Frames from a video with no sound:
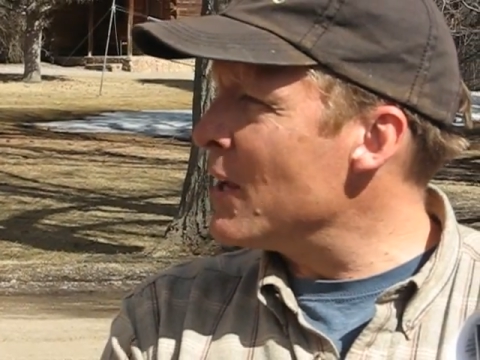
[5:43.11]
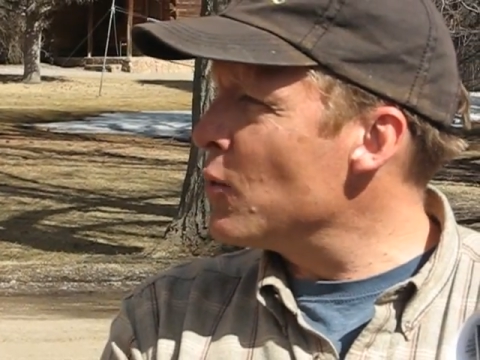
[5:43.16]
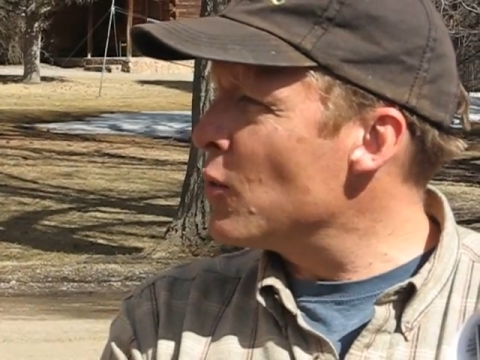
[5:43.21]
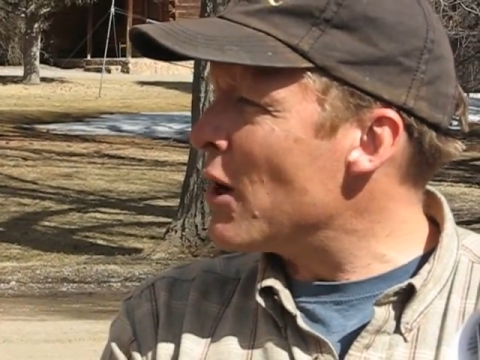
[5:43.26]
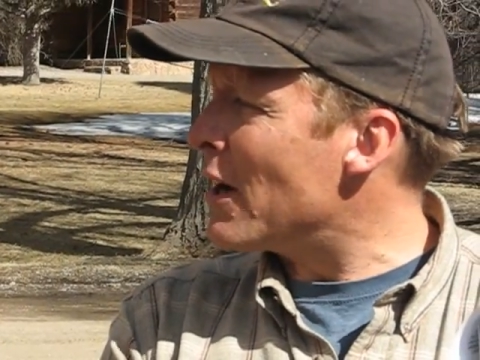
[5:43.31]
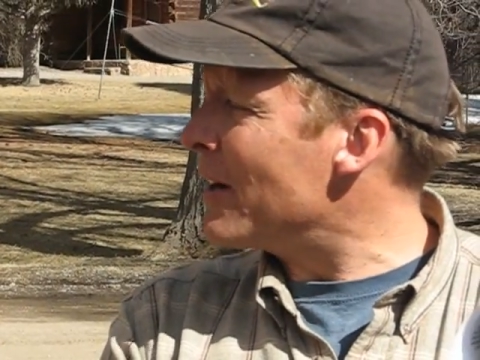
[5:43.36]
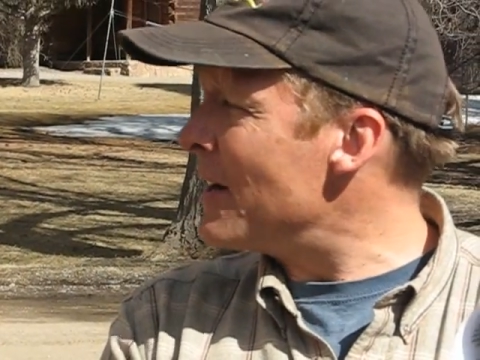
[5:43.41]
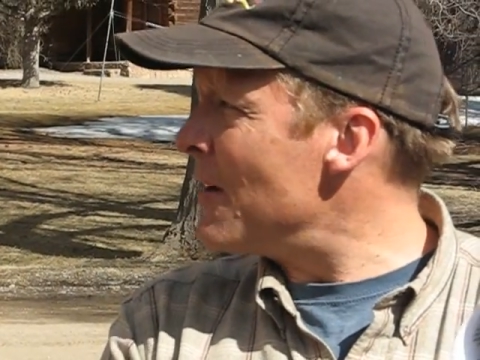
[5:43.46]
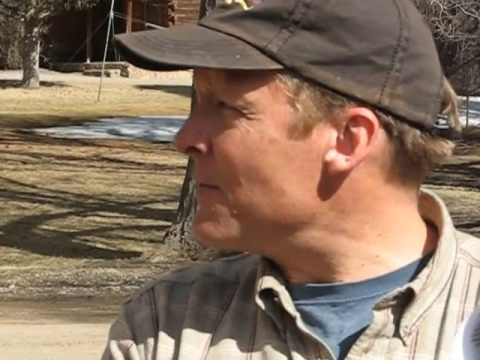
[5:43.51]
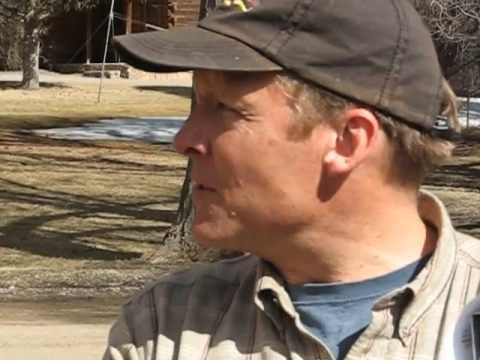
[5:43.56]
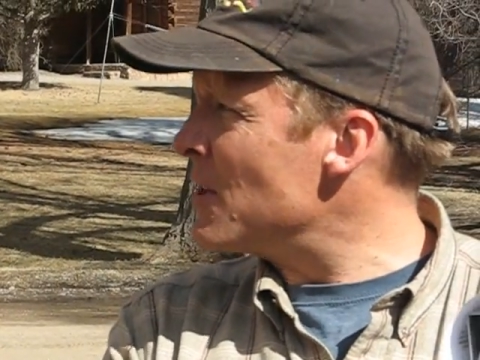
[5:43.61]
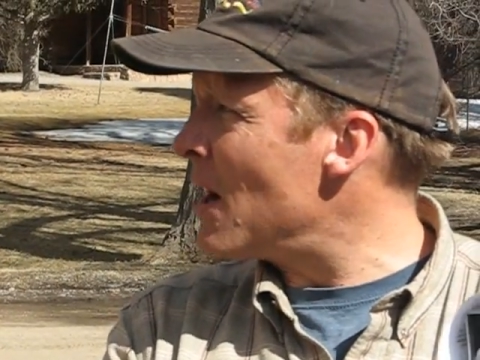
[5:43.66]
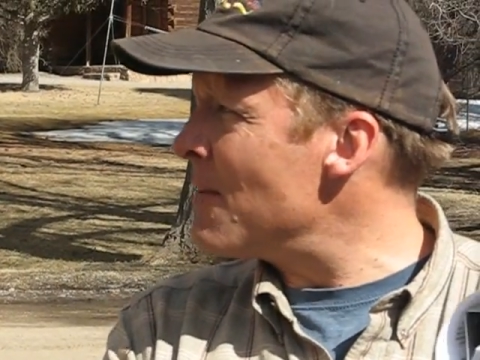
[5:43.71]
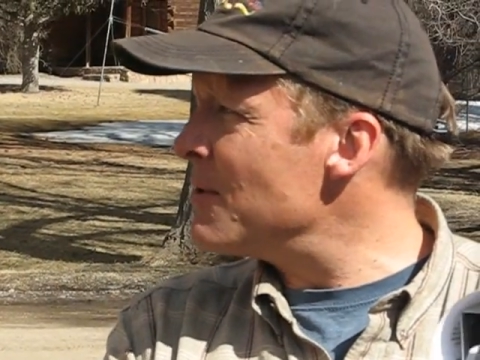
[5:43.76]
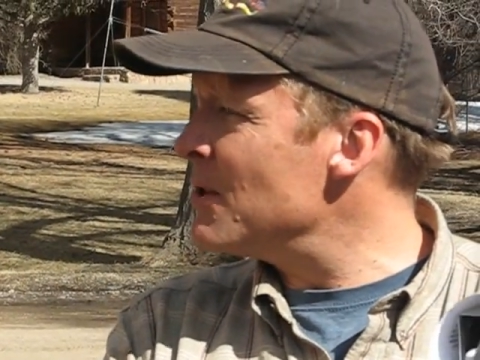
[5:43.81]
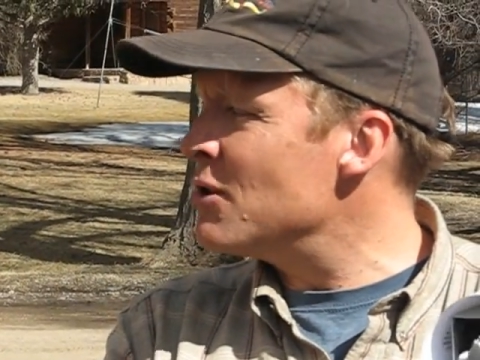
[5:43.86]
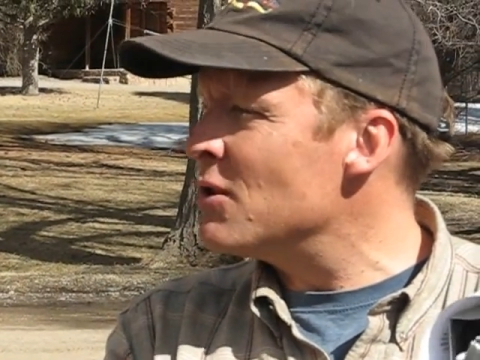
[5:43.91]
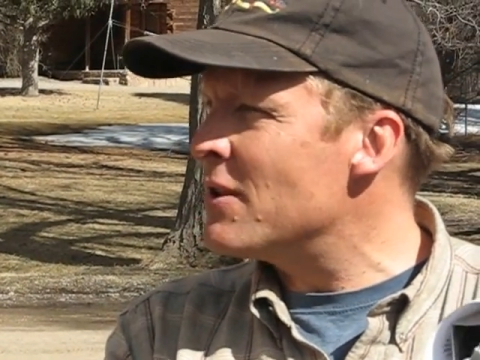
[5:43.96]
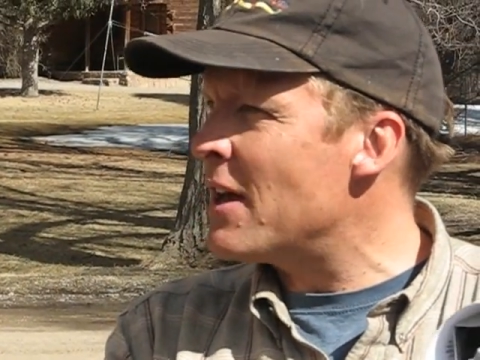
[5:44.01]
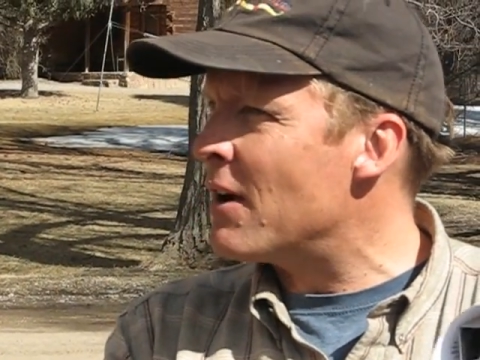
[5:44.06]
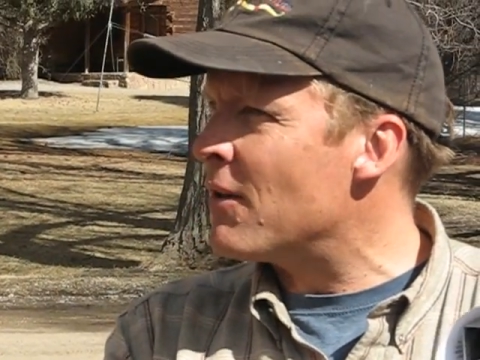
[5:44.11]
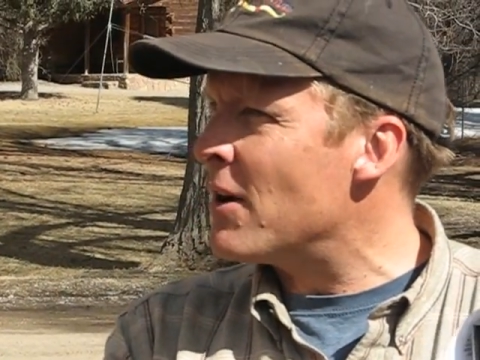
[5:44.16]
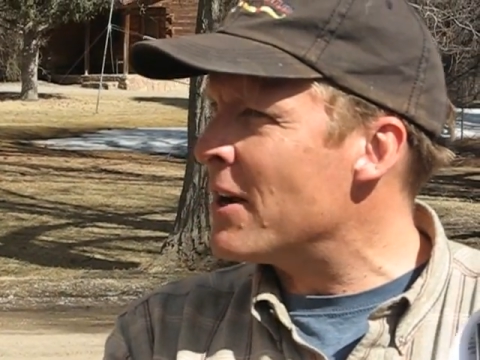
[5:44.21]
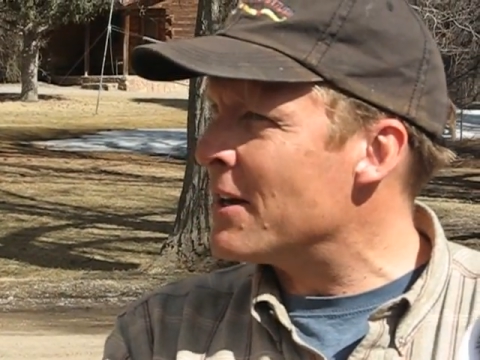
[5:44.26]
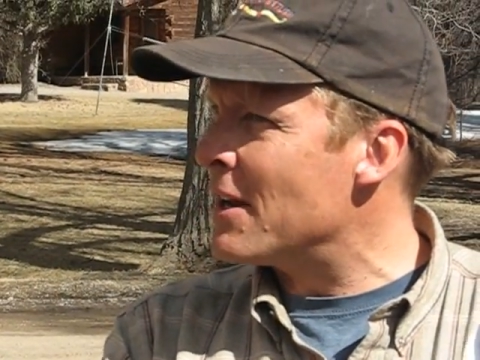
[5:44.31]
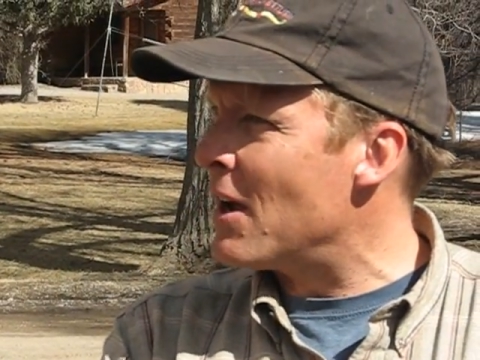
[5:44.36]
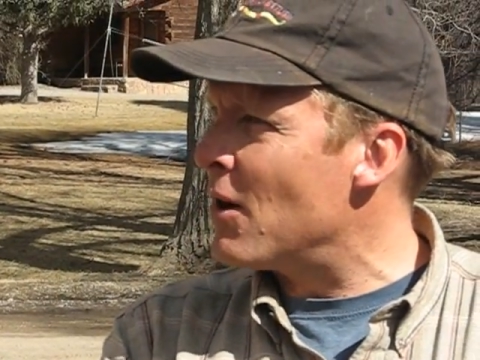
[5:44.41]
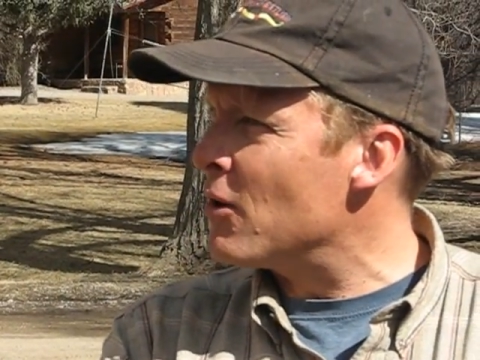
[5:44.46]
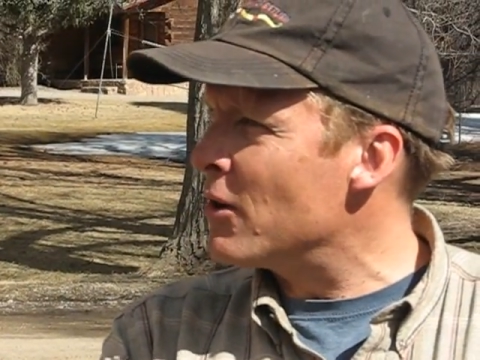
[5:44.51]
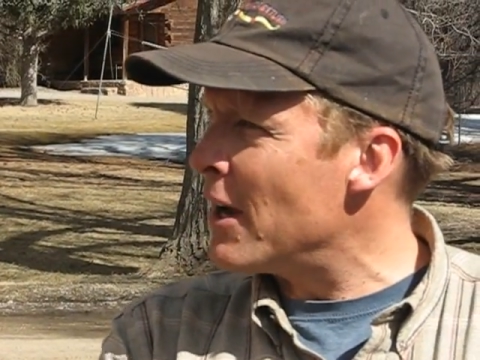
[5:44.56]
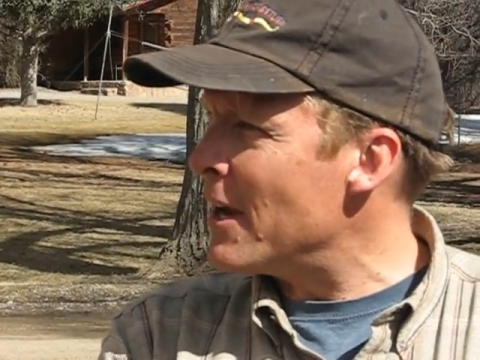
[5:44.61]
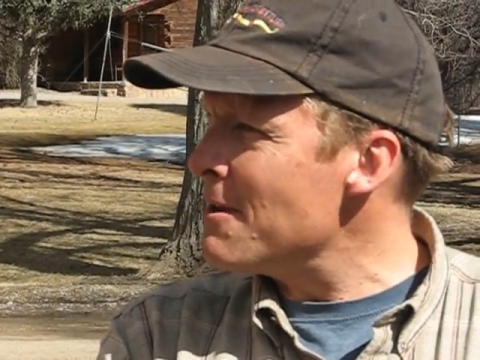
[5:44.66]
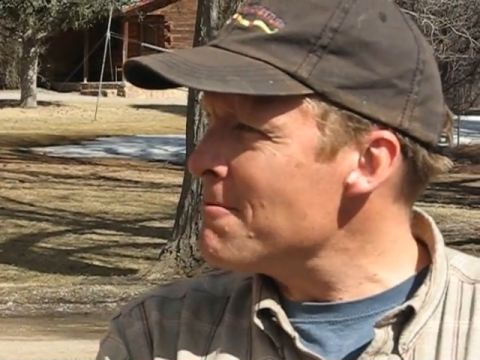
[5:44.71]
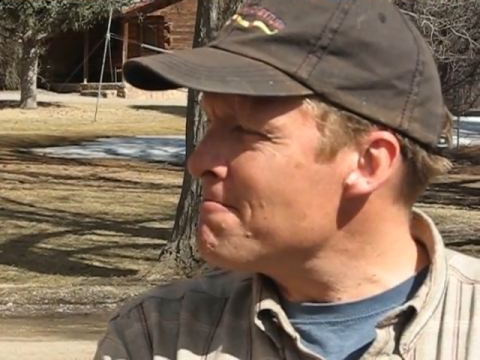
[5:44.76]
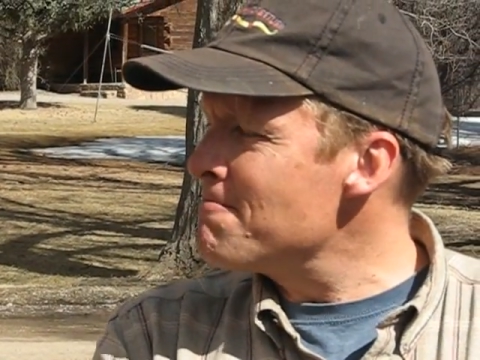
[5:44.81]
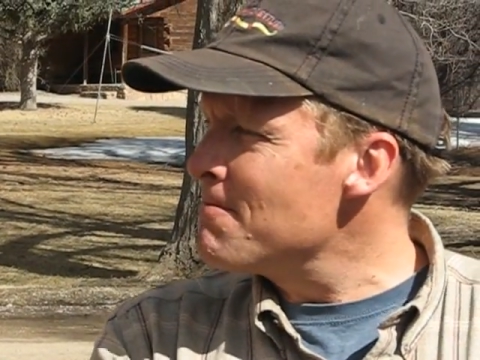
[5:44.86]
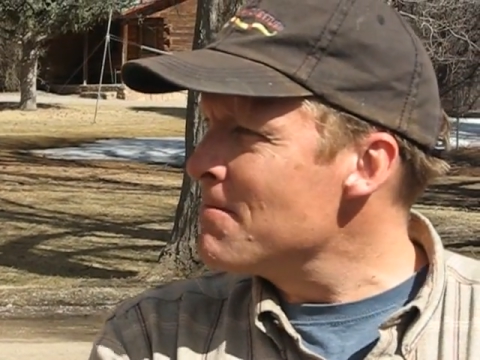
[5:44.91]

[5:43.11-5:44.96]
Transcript: And we're not going to have time to do that right now, okay?